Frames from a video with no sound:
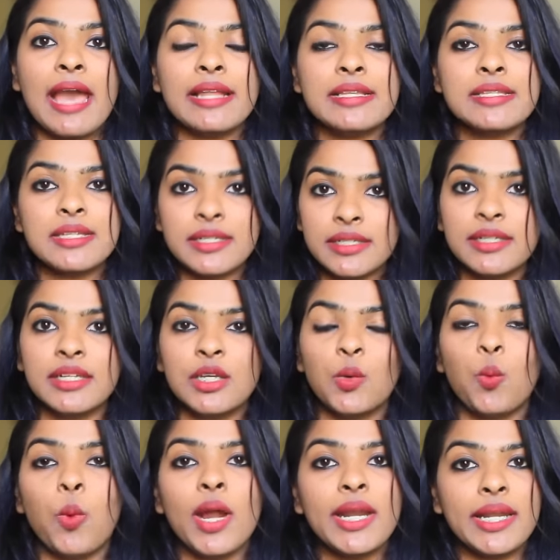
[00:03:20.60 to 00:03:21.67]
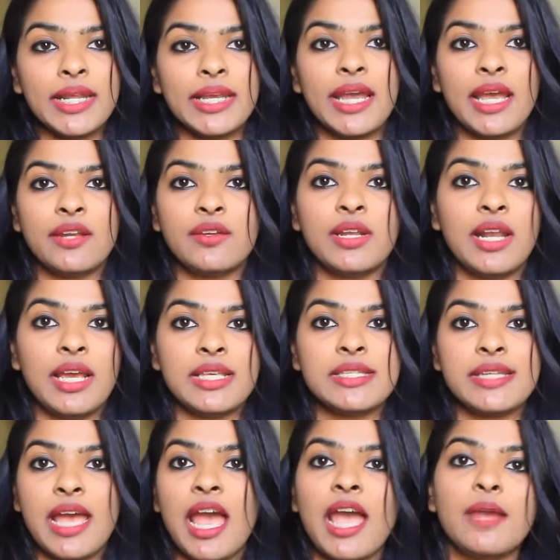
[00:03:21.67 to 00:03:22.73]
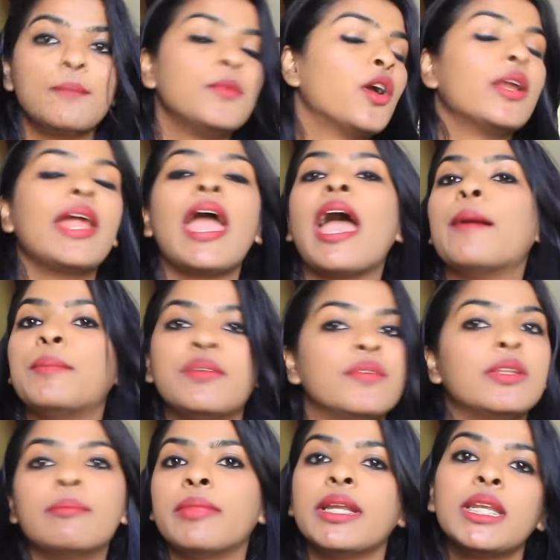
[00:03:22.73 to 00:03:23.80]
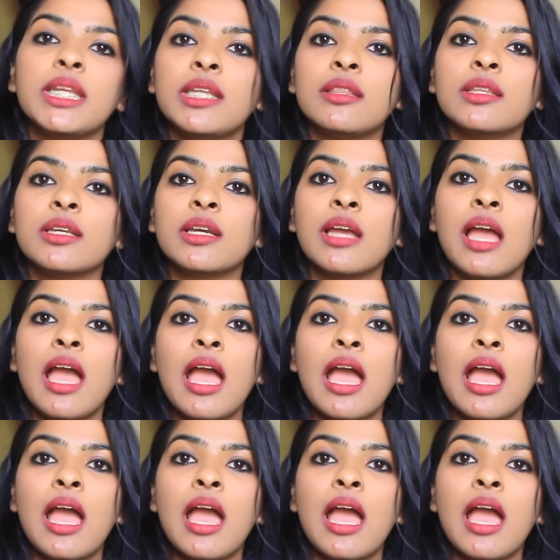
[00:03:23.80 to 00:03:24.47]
and suddenly one day I realized I'm not happy with my teeth.